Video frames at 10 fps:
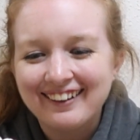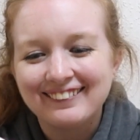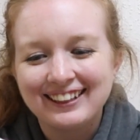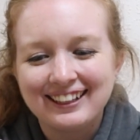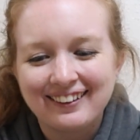I
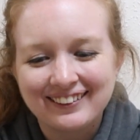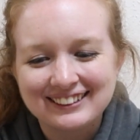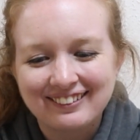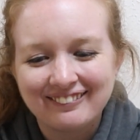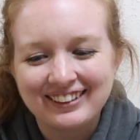don't think
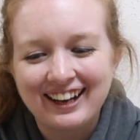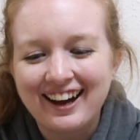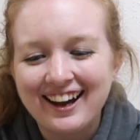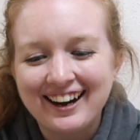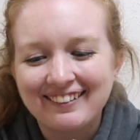it's gonna be
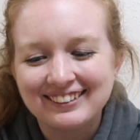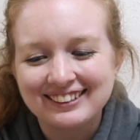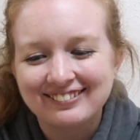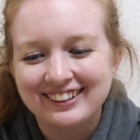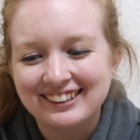hot. I'm
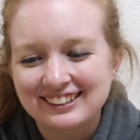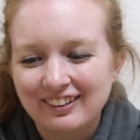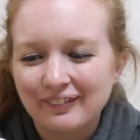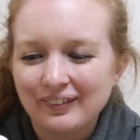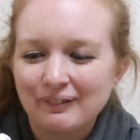just worried it's
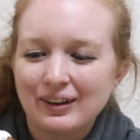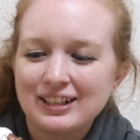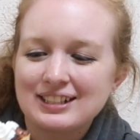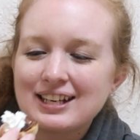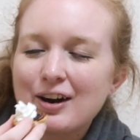gonna be
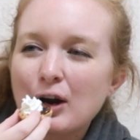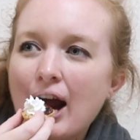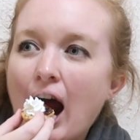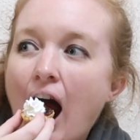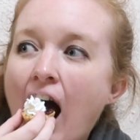messy. Okay.